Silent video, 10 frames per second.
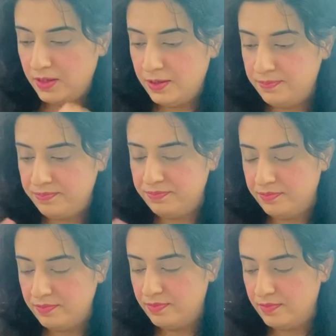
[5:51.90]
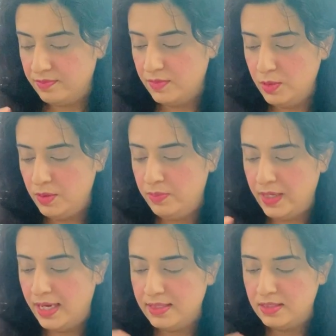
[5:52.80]
um, you may be
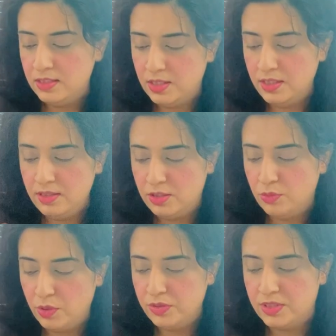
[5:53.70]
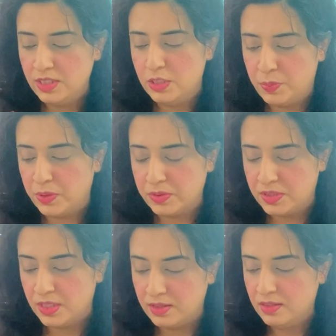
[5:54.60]
hesitant towards this
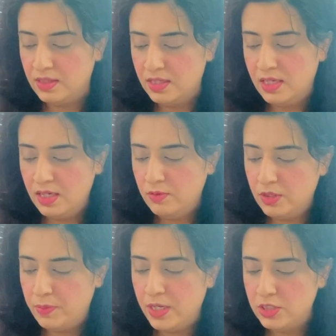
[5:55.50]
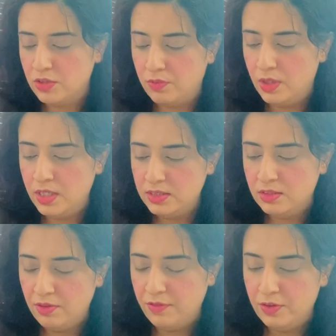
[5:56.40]
person with the Page of Wands
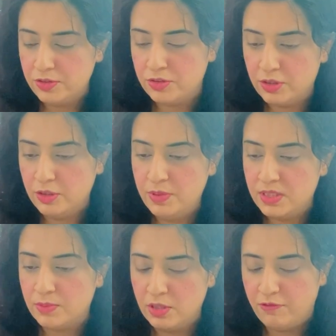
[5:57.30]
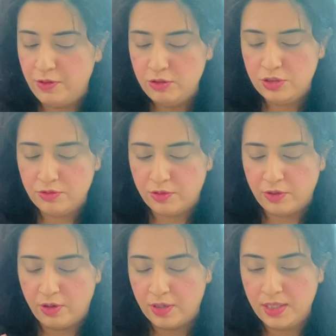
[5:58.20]
in reverse, or there could be some confusion
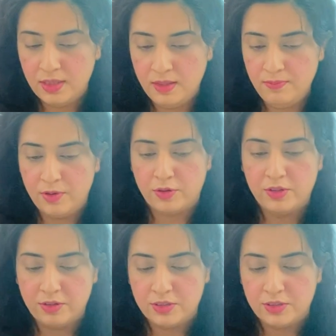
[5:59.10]
regarding them or their